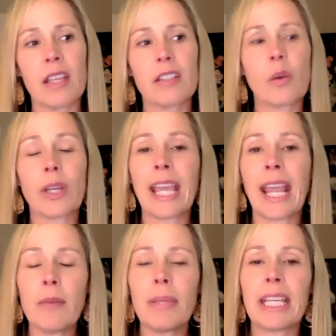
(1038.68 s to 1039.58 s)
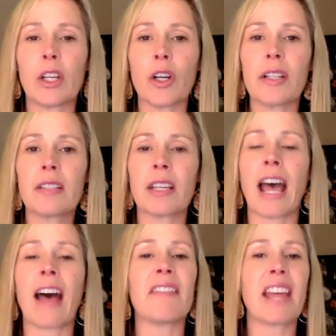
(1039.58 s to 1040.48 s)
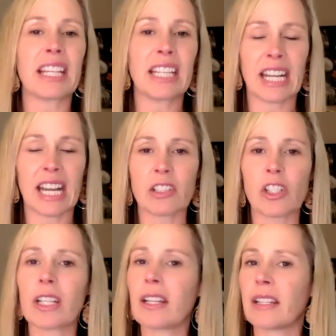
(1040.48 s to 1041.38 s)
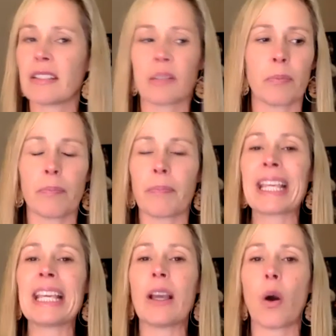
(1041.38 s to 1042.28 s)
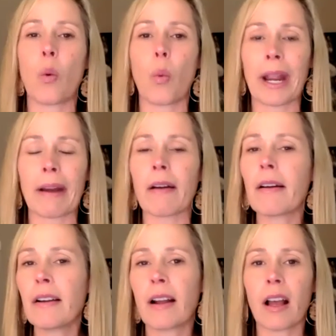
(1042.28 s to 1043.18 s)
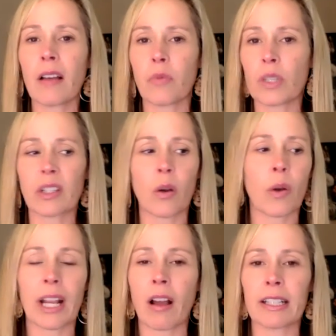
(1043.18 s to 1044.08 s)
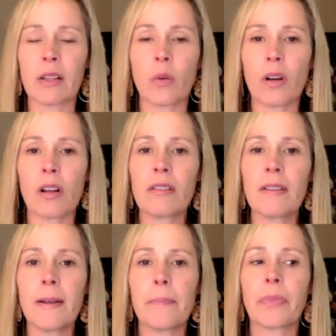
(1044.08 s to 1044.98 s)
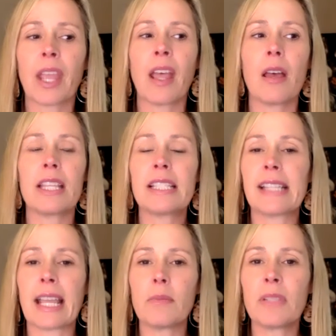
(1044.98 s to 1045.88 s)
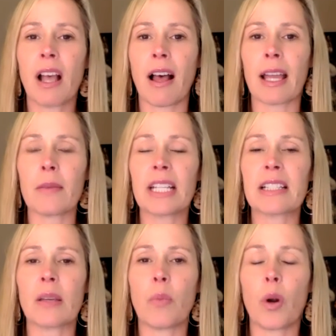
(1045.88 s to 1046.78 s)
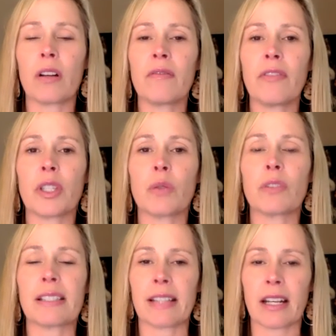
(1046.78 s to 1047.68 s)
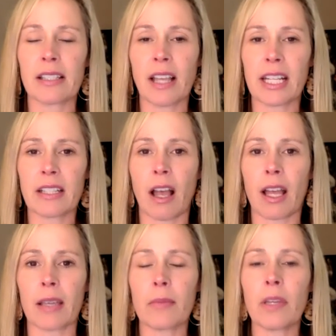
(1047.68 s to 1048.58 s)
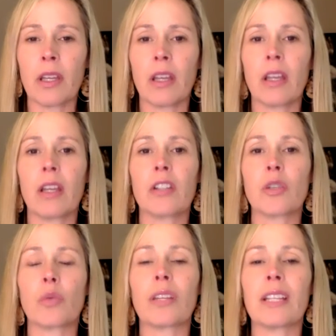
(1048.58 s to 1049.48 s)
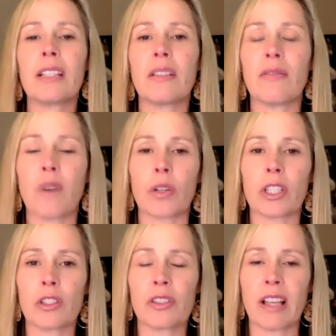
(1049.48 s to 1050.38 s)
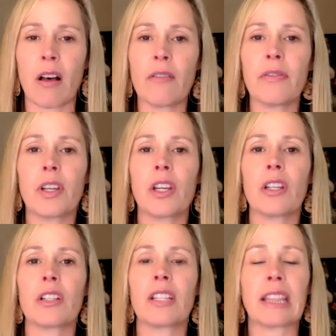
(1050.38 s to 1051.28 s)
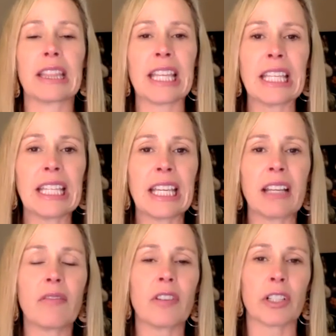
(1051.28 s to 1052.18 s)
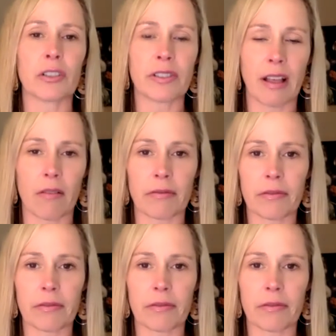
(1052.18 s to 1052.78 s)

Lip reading: So it can be good to have that connection and to be aware of what's going on in the world. At the same time, it's important for you to set aside time to really devote yourself to thinking for yourself.